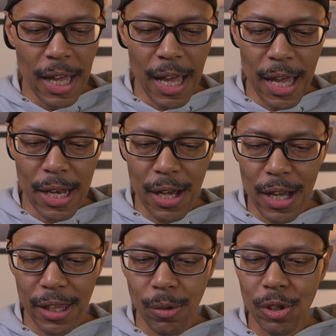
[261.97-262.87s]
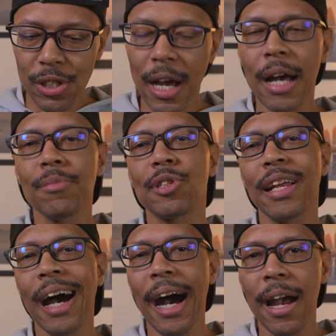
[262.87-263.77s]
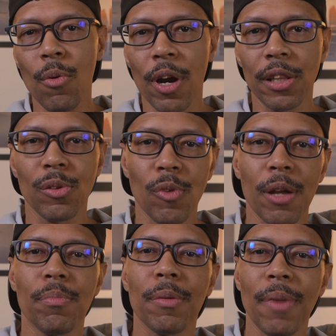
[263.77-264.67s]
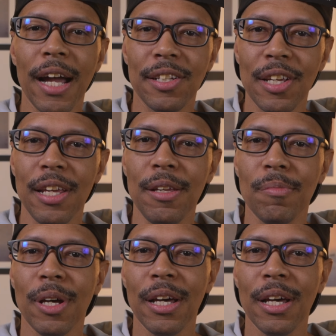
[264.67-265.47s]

And there were times that I wanted to run, but my team